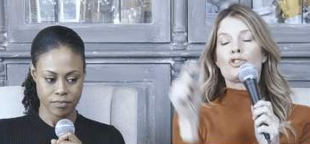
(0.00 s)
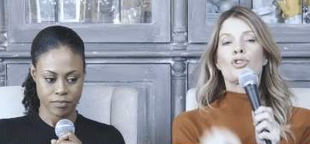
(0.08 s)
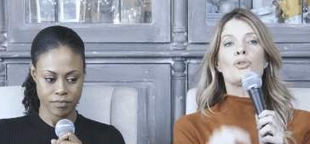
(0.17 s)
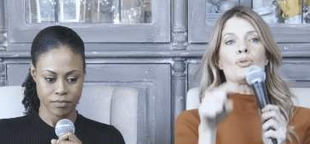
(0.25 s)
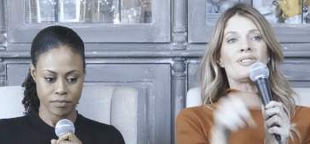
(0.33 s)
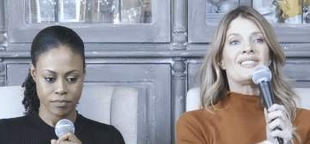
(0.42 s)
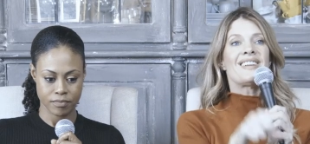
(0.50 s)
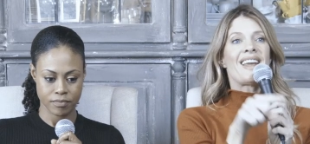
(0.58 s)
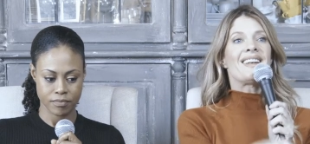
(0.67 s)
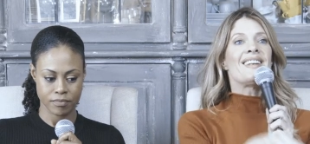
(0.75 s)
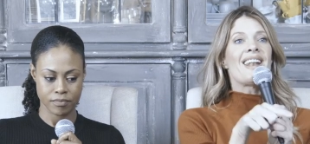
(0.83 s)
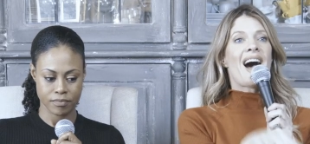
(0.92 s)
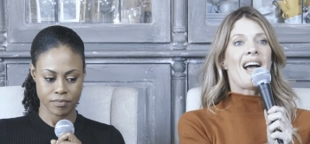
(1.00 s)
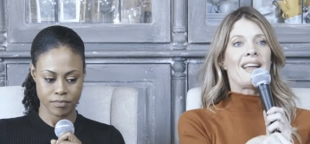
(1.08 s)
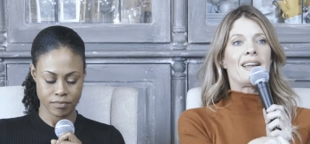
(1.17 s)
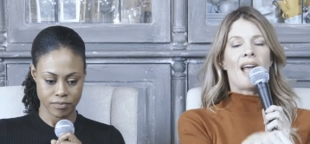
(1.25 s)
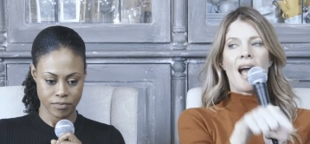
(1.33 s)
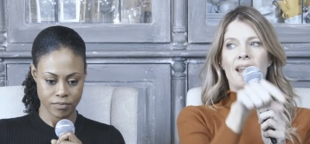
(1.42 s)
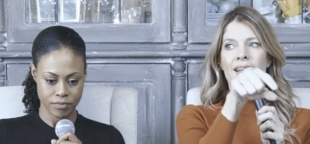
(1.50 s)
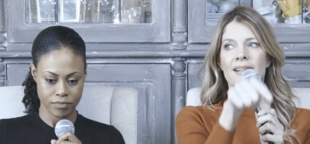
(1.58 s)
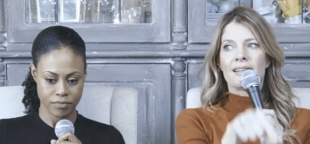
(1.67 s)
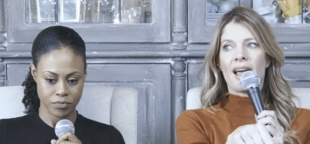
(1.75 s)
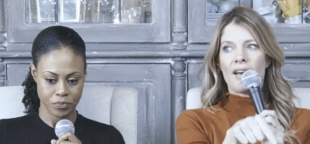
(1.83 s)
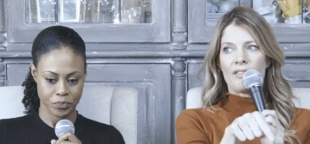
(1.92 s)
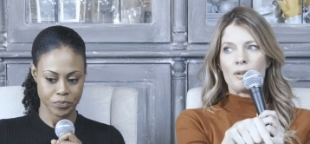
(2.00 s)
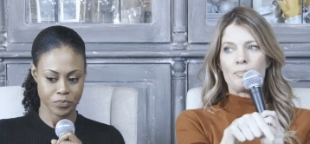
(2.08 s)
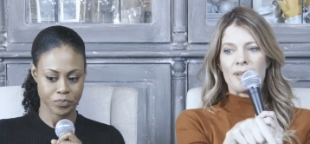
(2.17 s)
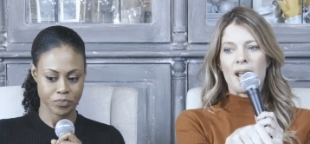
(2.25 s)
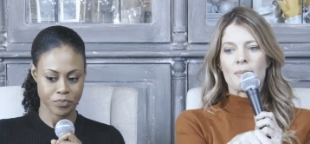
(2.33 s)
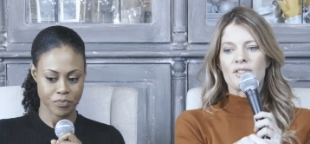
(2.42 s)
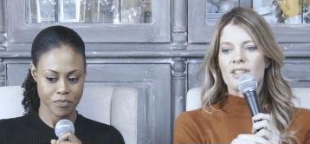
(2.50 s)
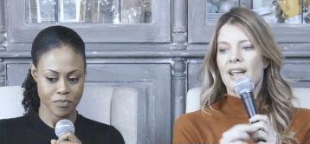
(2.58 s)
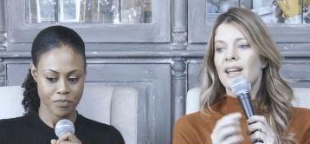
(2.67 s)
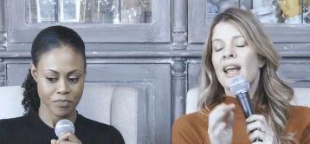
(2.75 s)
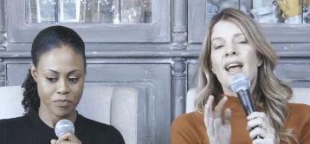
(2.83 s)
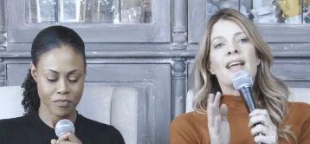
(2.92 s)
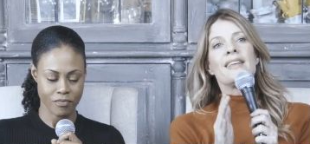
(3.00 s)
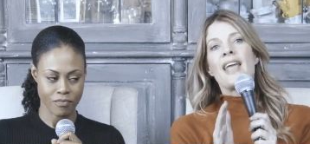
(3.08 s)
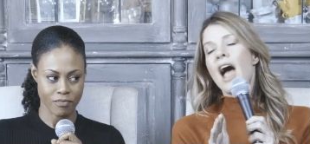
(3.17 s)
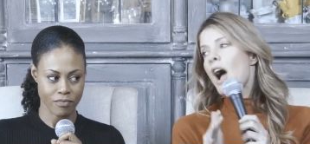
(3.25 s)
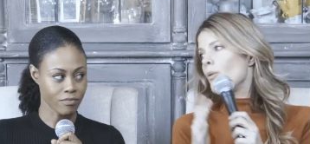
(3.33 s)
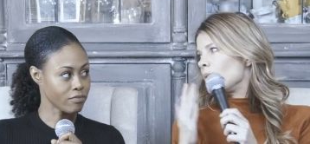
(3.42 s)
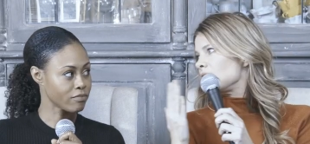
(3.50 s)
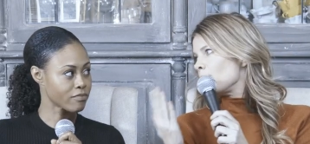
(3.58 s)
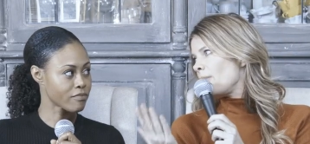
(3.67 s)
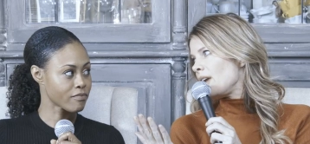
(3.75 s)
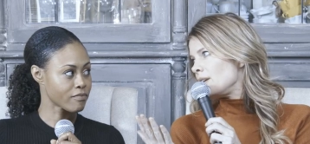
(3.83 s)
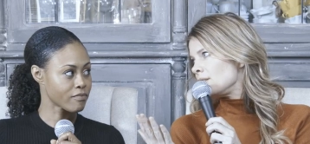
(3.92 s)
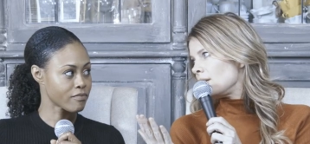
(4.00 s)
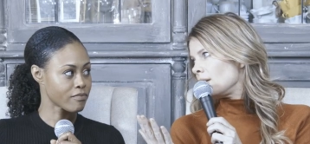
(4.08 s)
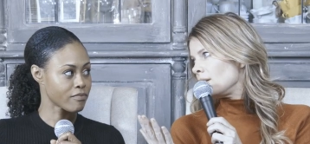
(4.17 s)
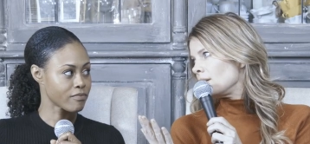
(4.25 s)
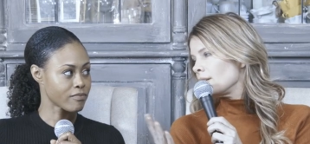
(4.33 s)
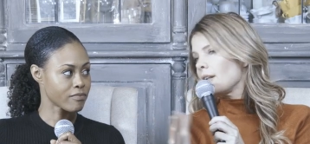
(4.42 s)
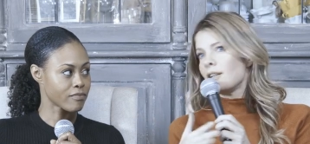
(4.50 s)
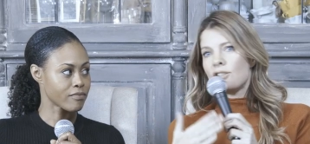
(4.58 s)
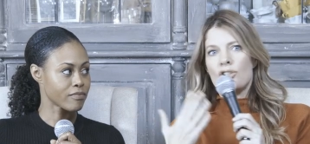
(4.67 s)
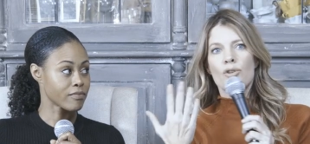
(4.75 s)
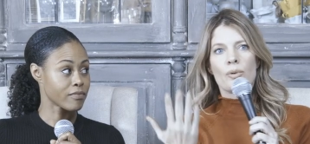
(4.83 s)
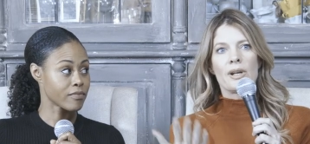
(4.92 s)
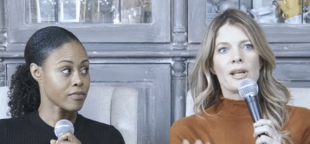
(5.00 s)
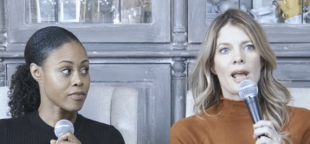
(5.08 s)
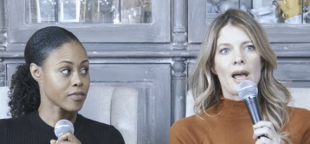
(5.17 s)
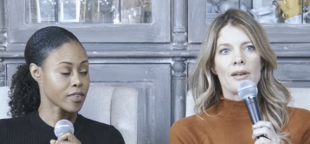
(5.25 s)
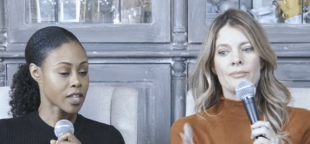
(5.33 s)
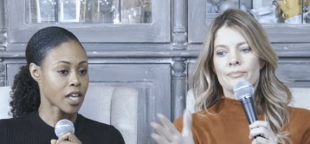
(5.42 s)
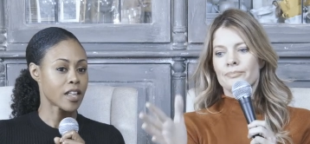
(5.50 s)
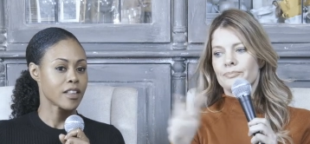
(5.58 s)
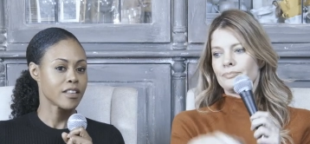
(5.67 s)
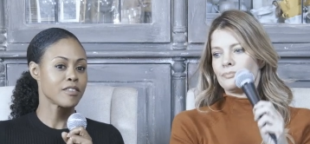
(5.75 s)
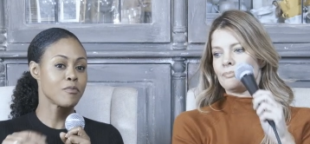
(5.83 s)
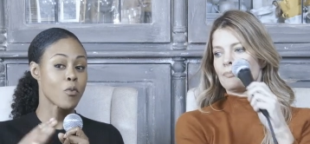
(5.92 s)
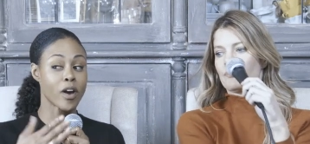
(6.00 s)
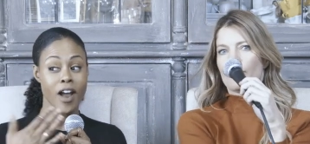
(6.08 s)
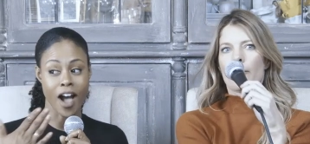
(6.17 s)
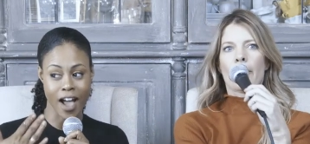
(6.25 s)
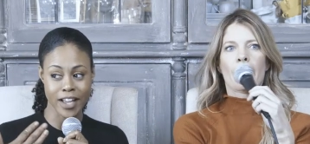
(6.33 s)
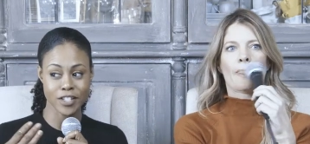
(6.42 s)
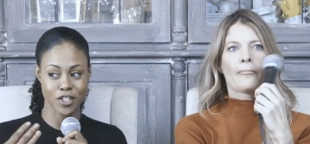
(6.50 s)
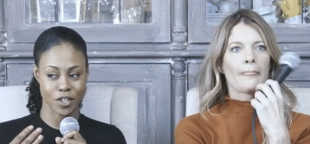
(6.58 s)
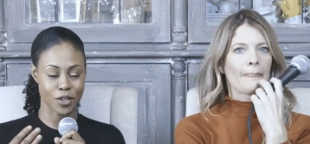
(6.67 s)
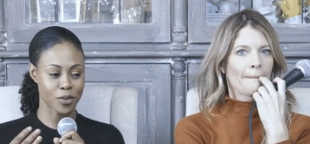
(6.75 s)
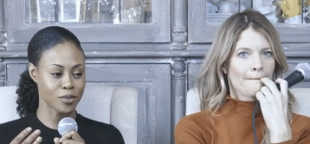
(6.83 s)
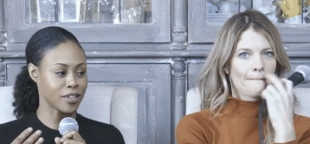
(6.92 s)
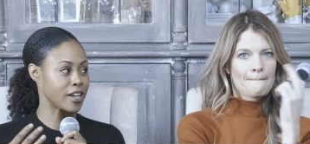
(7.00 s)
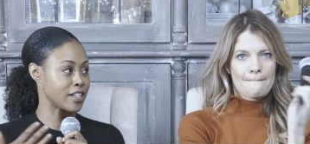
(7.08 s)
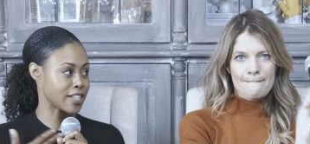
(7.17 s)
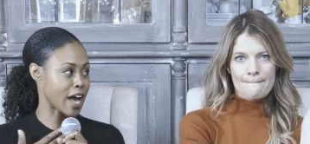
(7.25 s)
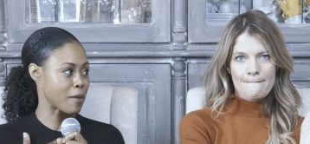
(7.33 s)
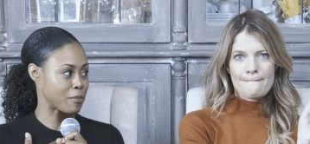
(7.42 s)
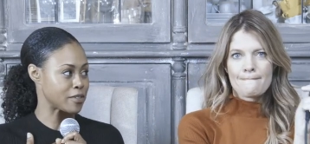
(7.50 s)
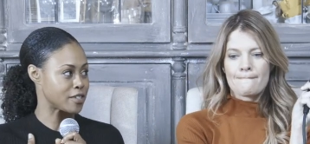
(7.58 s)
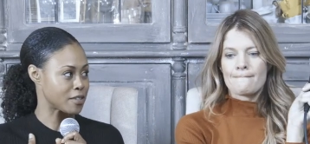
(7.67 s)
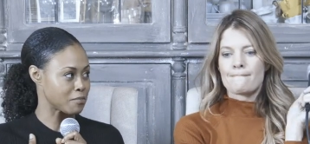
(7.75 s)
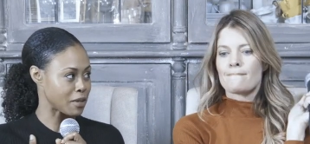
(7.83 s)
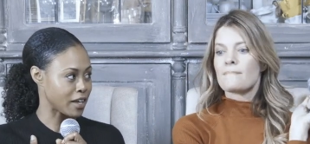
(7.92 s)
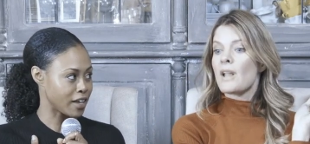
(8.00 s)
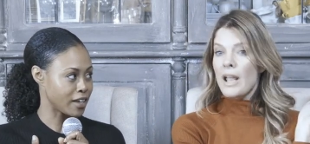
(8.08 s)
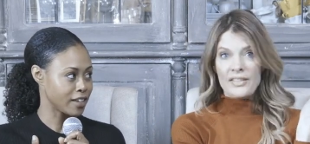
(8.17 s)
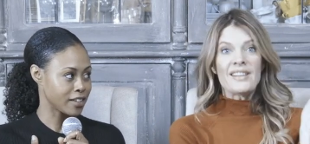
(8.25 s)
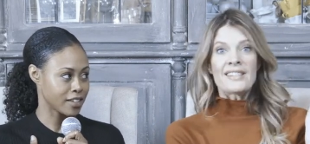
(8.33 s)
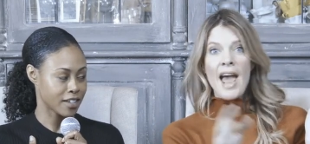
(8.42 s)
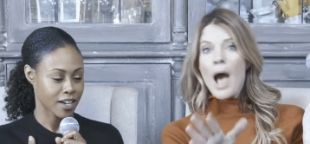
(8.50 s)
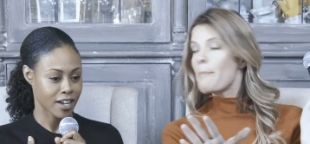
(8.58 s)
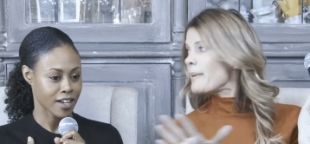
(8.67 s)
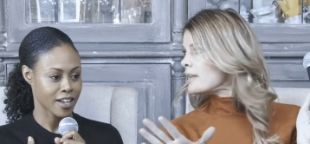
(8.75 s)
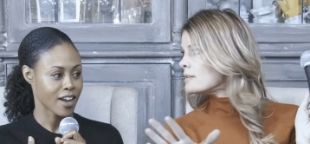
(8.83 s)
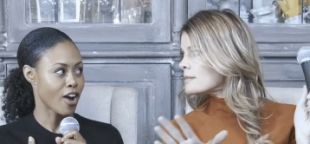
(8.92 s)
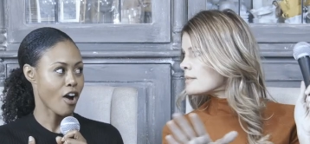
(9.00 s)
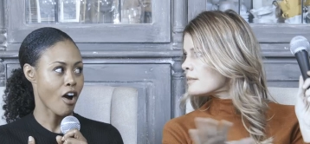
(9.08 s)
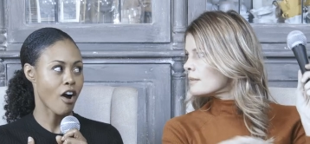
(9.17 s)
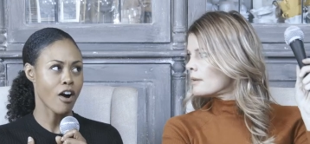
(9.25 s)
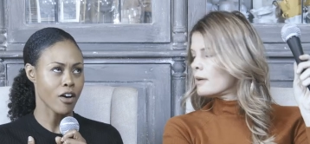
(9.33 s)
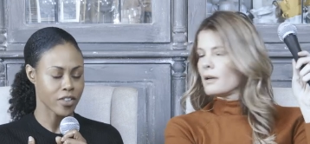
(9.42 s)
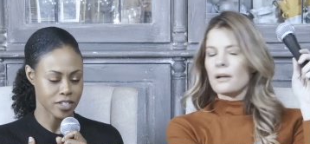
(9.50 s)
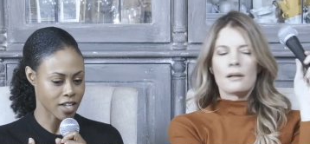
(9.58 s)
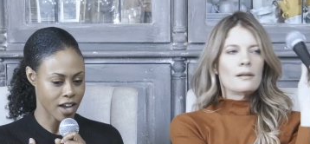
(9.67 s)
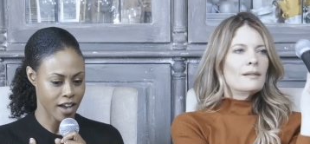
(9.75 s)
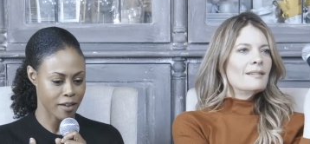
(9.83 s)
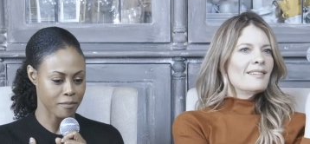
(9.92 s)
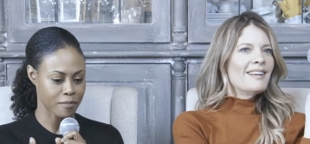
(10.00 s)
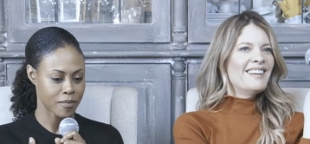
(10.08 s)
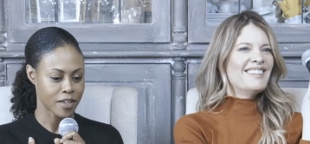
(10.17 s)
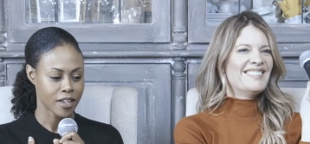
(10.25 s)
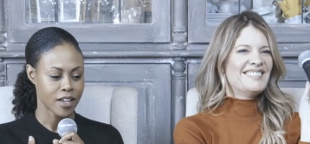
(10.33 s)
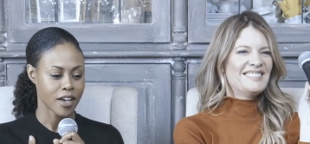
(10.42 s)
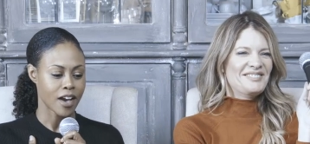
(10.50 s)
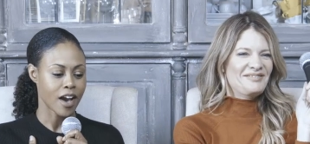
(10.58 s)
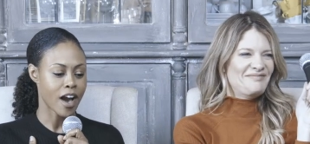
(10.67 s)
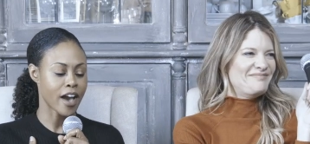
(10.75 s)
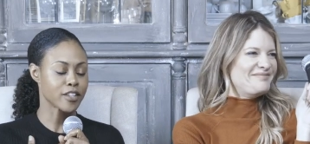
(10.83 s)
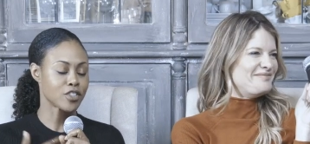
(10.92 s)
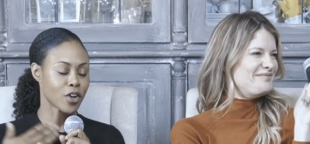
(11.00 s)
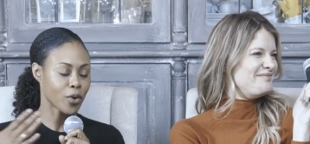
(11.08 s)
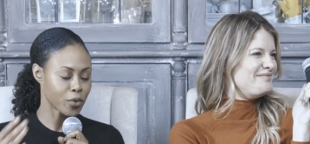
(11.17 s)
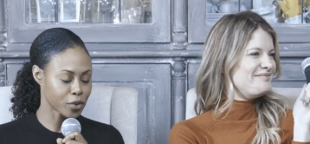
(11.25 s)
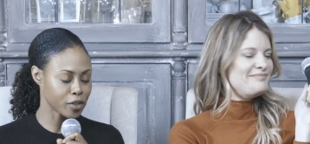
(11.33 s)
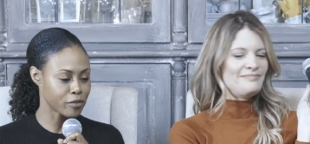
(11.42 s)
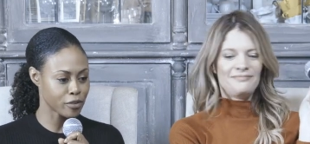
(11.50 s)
Speaker 1: Tuesday night at 11 p.m. saying, "Yeah, it was amazing. Let's do it again."
Speaker 2: What I do, and it's happened to me. This happens all the time. I totally